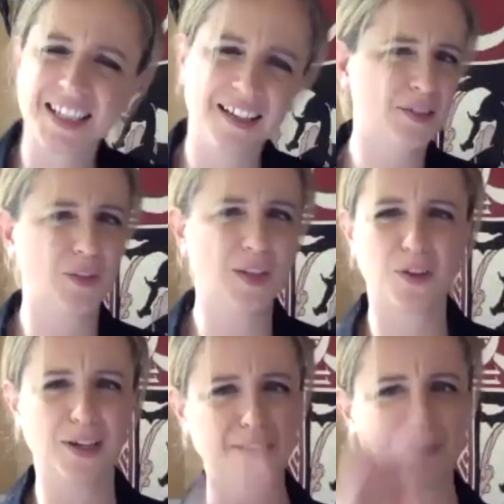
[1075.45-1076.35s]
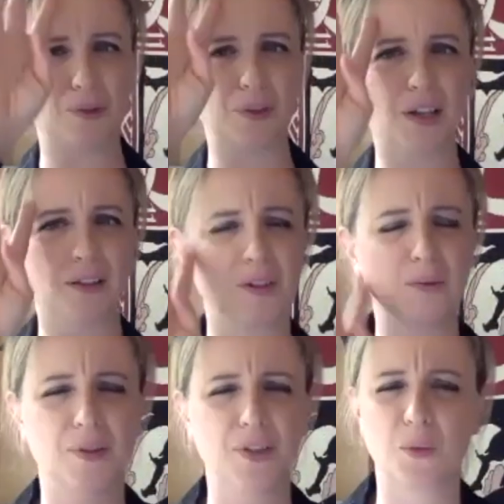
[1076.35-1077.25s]
it's it's very difficult to cut through
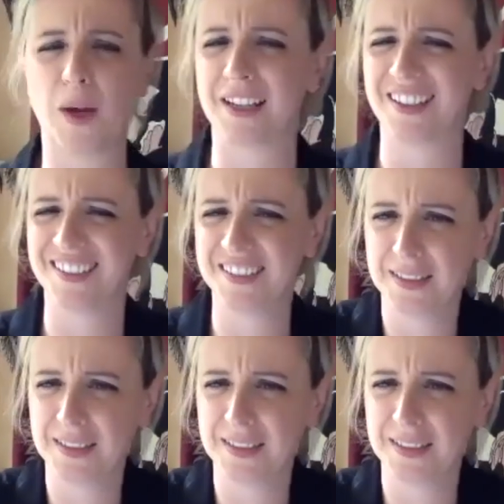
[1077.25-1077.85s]
all the swagger,